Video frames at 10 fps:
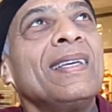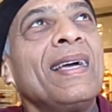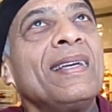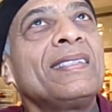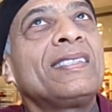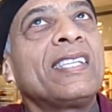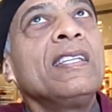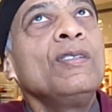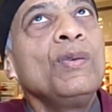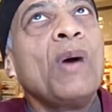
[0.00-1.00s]
she
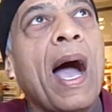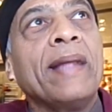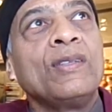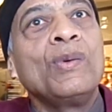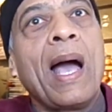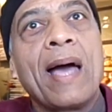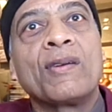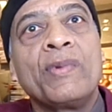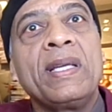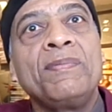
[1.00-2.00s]
knew I knew how to
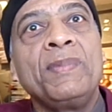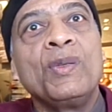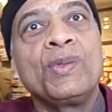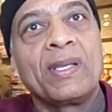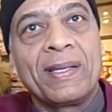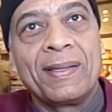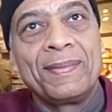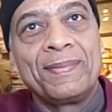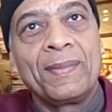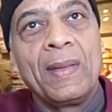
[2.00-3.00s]
read music.
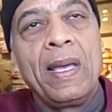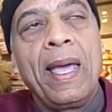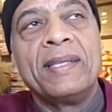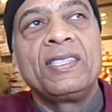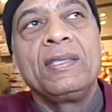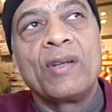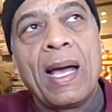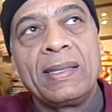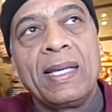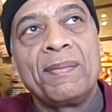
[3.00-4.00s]
And she
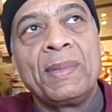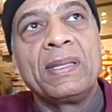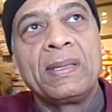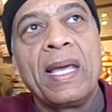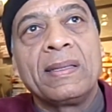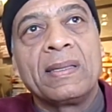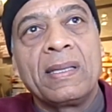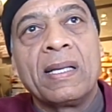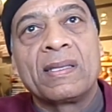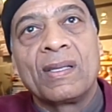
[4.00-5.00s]
tried to get me to take the
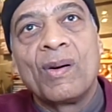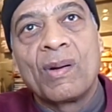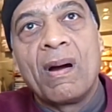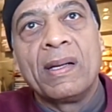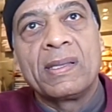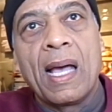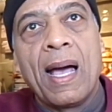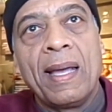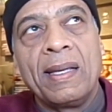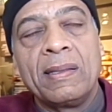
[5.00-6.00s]
test to go to Arts
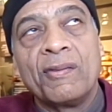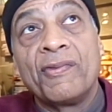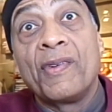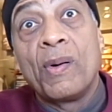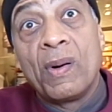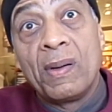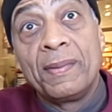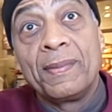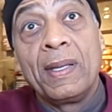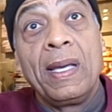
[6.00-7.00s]
High in the fall,
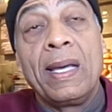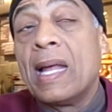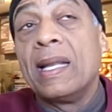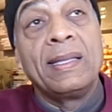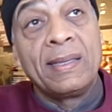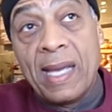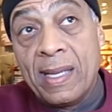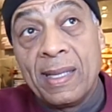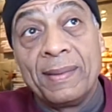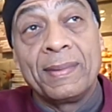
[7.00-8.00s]
and I didn't
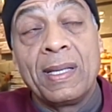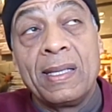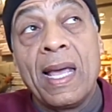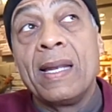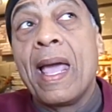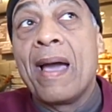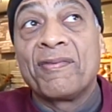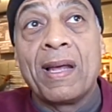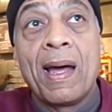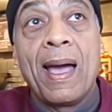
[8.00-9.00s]
take it. And then
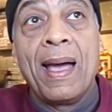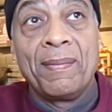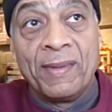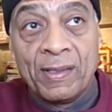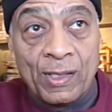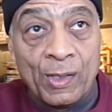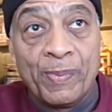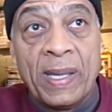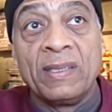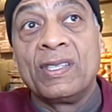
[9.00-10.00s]
after the
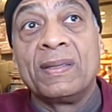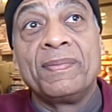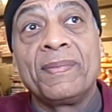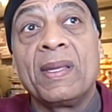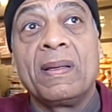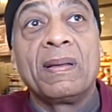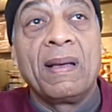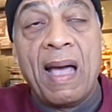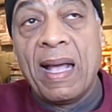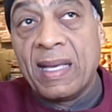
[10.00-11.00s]
suspension,
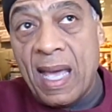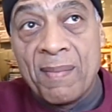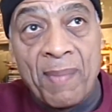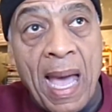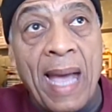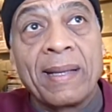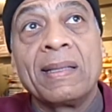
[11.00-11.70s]
I came back.